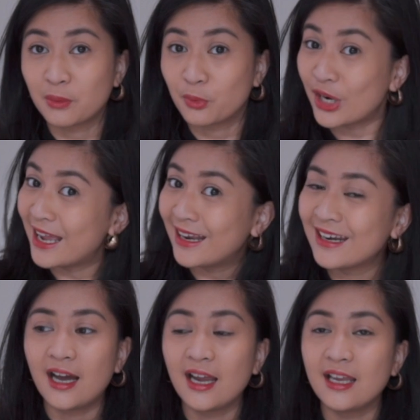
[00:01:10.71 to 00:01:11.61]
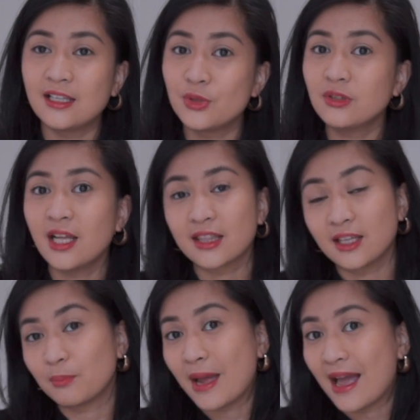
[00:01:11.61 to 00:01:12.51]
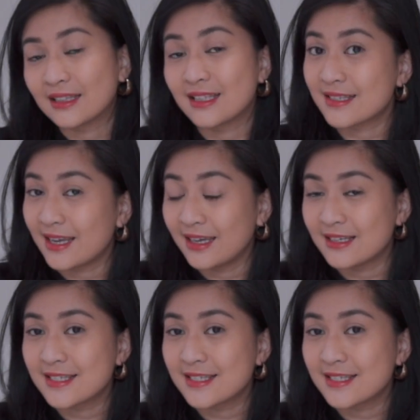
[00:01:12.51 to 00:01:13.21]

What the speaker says: the brand. I do like their bag design,